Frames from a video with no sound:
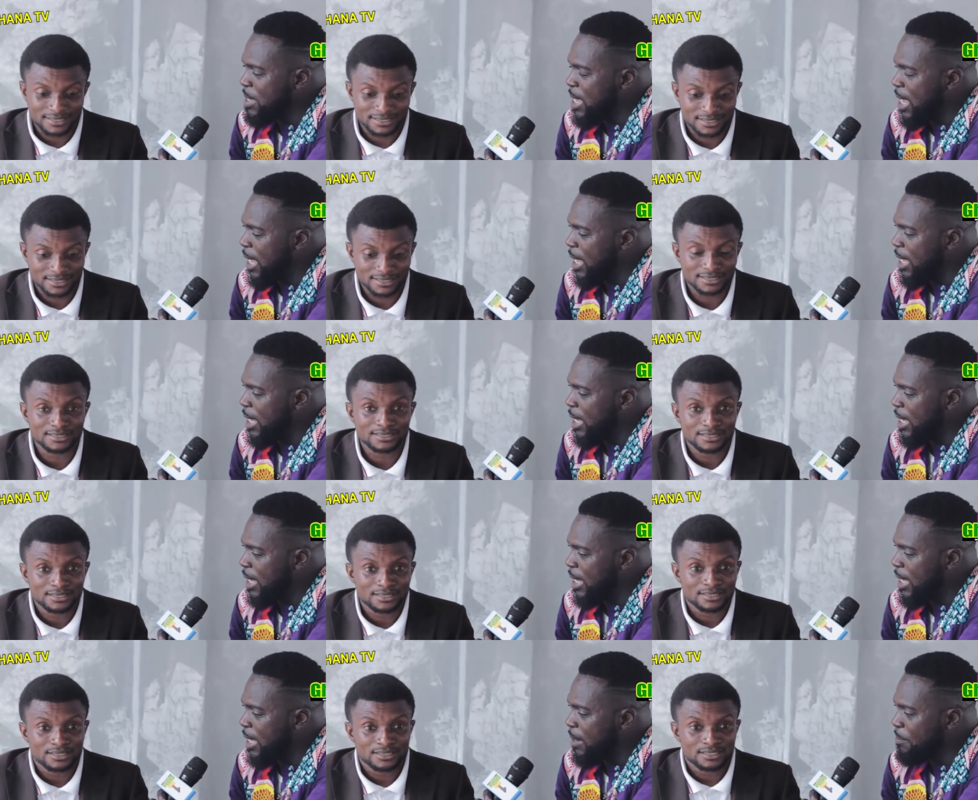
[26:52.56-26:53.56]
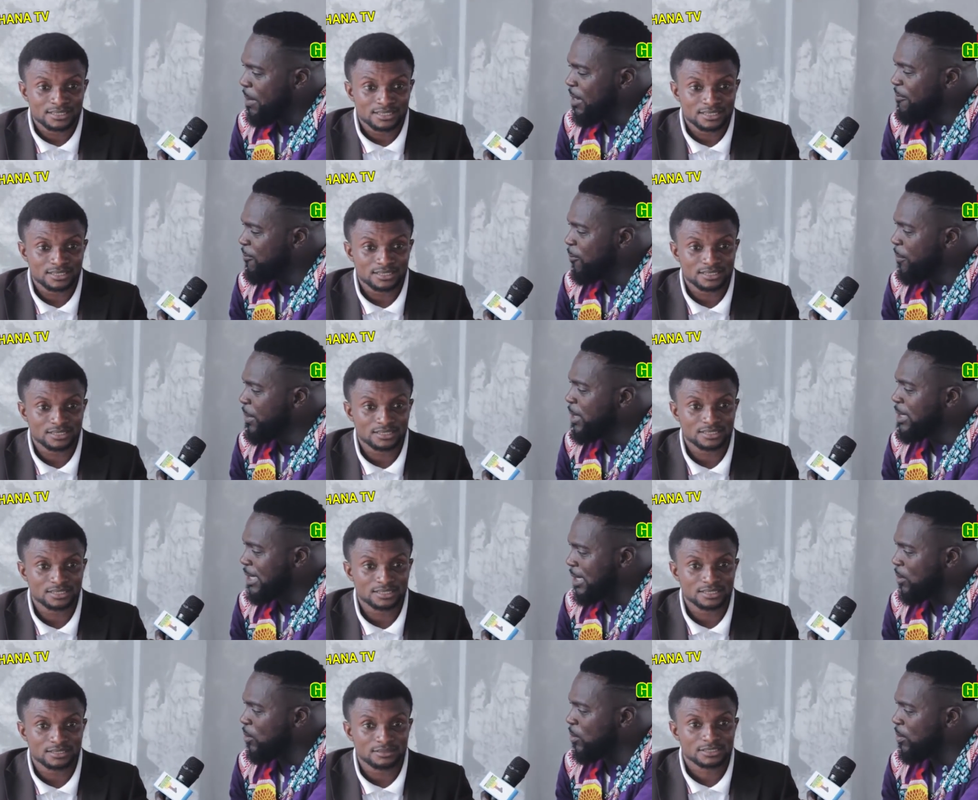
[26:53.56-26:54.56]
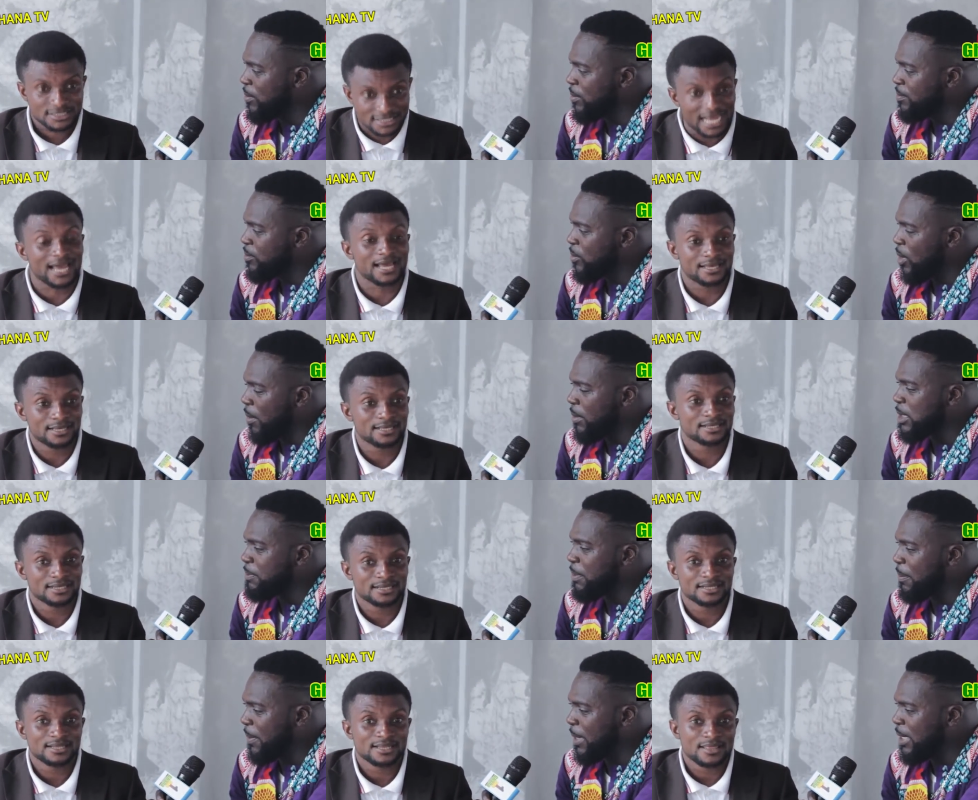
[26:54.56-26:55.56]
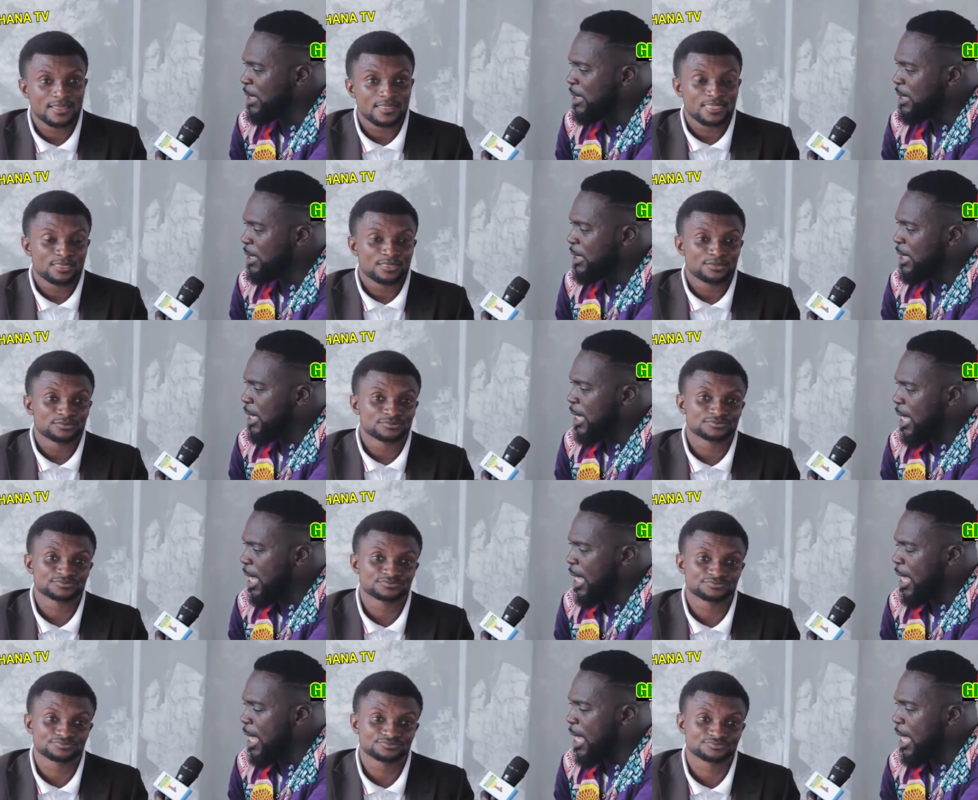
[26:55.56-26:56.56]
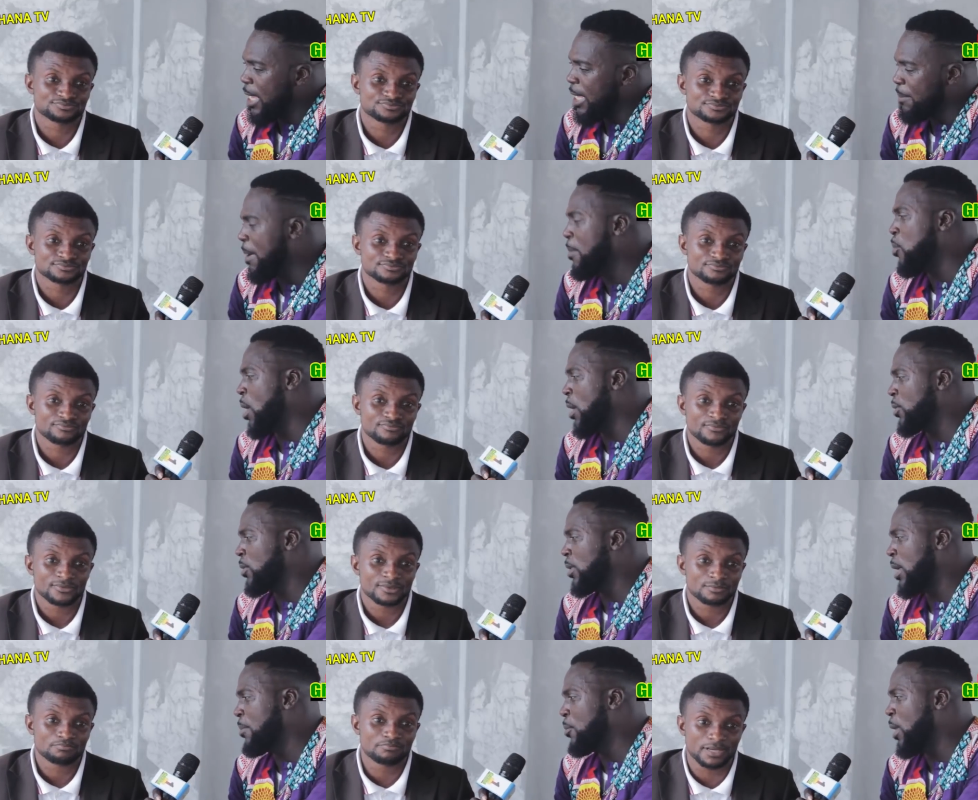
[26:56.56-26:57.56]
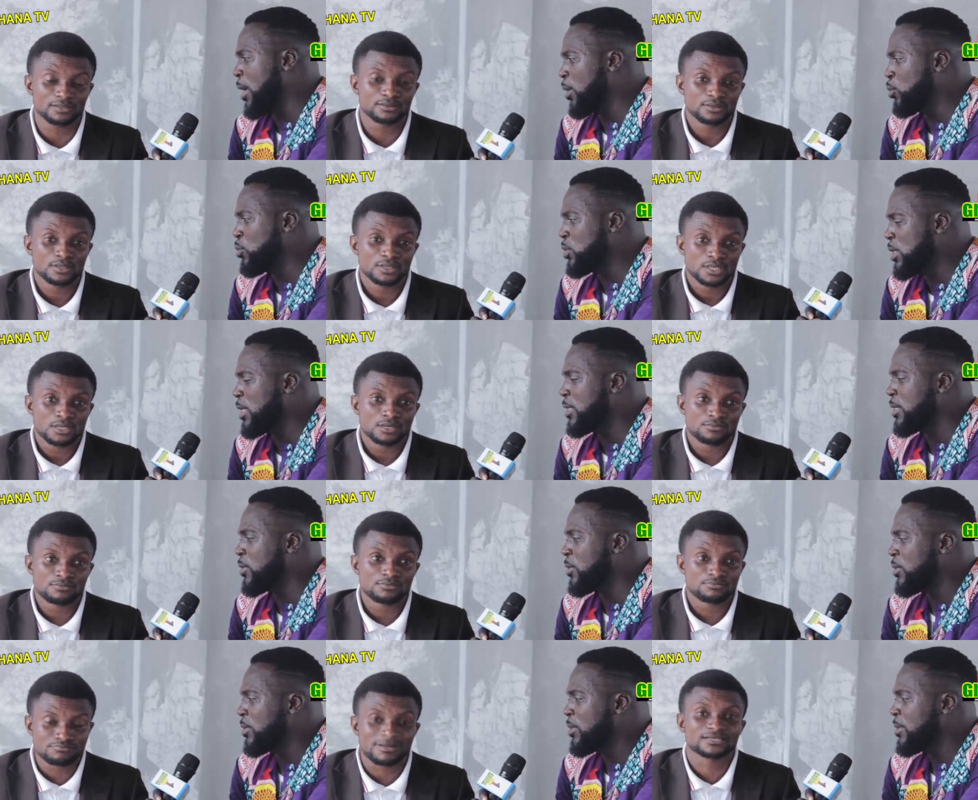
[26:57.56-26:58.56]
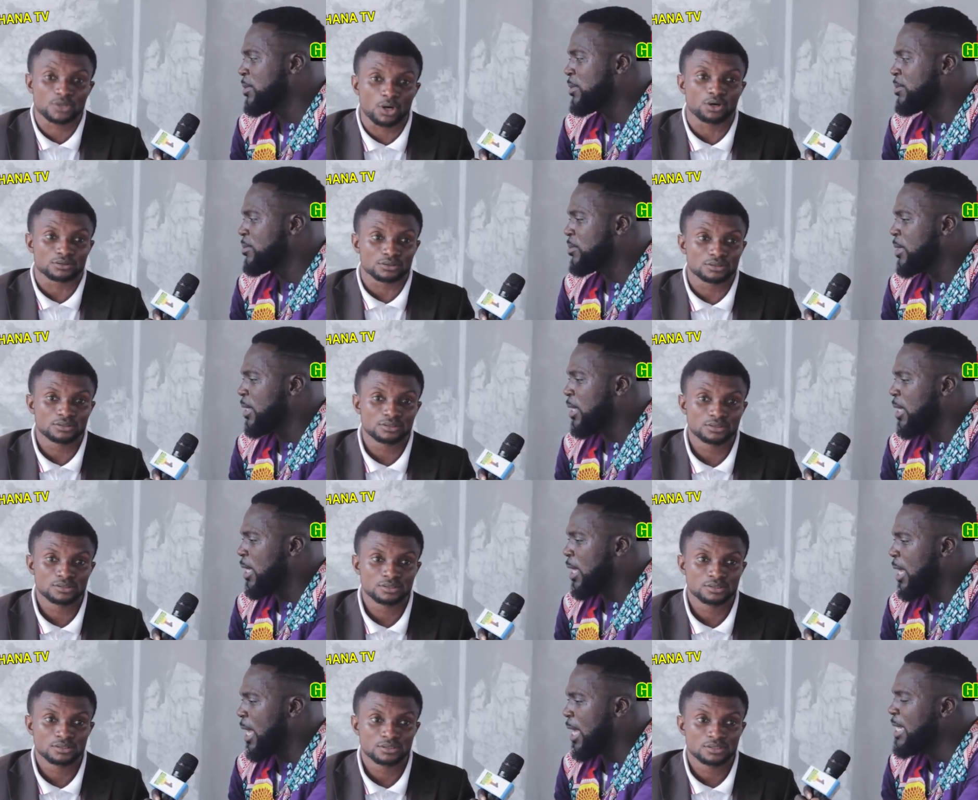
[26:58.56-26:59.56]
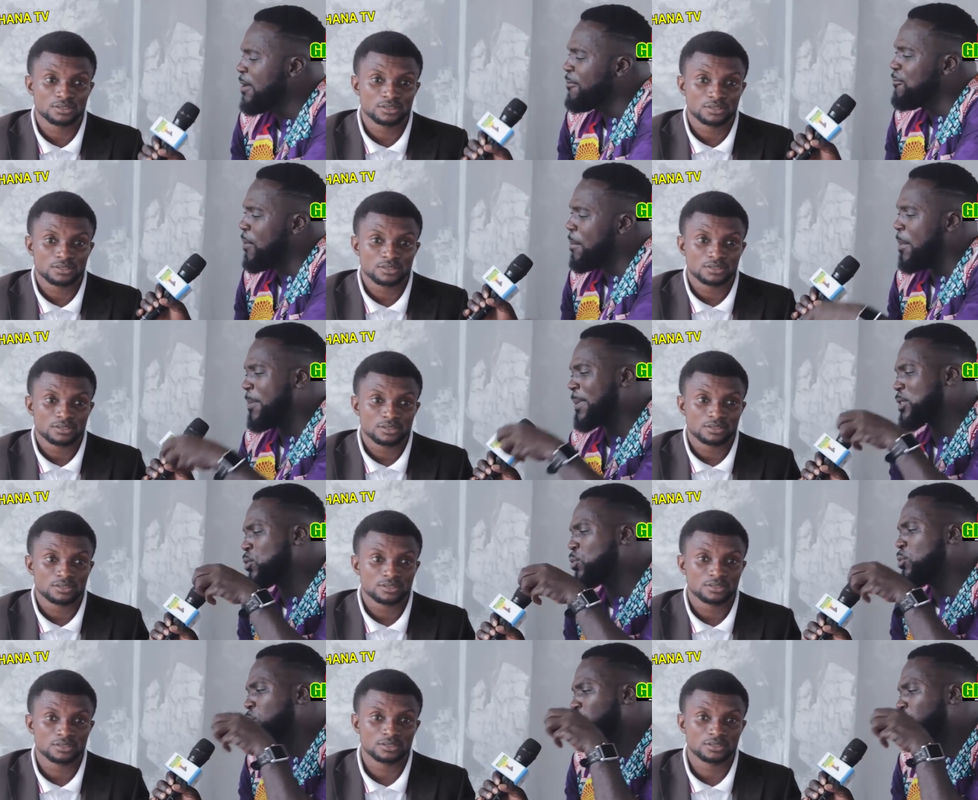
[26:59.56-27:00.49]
Speaker 1: bia um penfo bi tie o. Omo se papa yi eh ye beboa no am wa crusade no.
Speaker 2: My God.
Speaker 1: And the me person